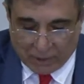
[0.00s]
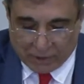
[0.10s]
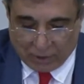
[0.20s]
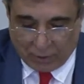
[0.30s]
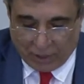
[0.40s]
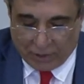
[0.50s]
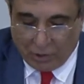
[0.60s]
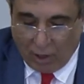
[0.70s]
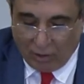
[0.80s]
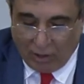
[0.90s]
So uh,
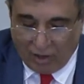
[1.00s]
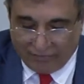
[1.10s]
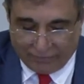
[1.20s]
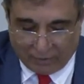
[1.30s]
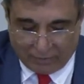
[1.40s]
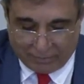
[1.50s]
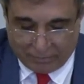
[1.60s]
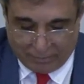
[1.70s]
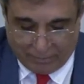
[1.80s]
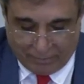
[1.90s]
no lawful,
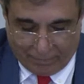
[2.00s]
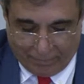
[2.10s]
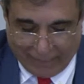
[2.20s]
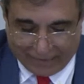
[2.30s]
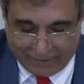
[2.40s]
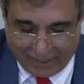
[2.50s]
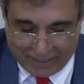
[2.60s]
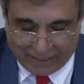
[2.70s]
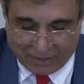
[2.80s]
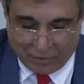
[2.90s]
but
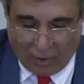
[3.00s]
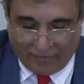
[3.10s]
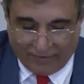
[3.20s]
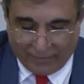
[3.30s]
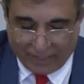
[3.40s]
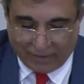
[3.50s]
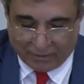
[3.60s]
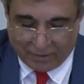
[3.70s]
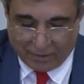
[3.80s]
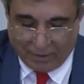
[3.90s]
his no
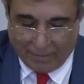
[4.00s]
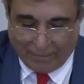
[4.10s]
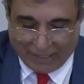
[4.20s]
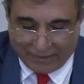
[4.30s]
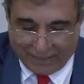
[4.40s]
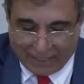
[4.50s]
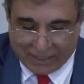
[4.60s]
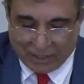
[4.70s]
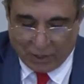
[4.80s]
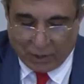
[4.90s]
forbidden, but
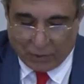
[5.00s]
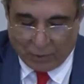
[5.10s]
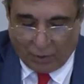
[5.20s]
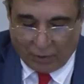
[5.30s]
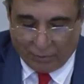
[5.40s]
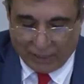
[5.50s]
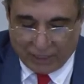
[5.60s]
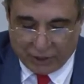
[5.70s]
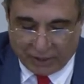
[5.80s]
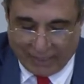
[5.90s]
his no
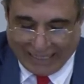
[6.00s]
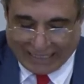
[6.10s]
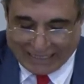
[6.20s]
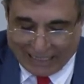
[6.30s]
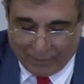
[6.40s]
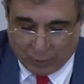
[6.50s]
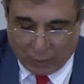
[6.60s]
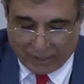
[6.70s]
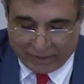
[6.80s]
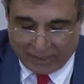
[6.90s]
religion except
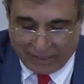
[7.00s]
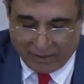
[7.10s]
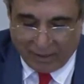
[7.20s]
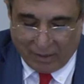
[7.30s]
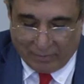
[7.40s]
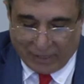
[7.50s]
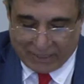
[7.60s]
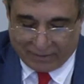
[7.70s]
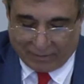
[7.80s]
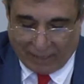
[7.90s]
what he
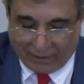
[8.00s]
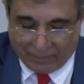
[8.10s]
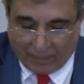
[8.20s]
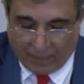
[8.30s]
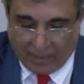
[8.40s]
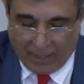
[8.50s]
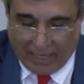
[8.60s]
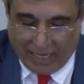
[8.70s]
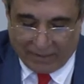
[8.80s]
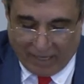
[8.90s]
prescribed,
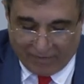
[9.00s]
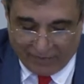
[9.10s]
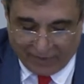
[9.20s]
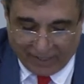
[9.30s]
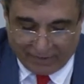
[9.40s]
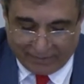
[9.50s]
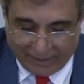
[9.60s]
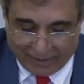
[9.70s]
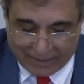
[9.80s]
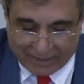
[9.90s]
and everything
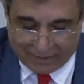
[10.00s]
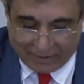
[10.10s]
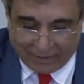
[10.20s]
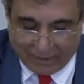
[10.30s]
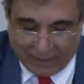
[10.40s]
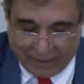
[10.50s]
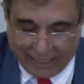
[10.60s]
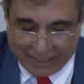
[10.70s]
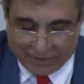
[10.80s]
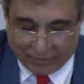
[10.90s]
tells
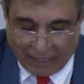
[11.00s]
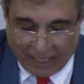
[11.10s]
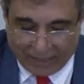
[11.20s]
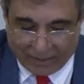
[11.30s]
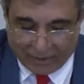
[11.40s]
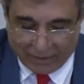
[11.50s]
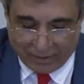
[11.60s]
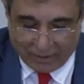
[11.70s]
is right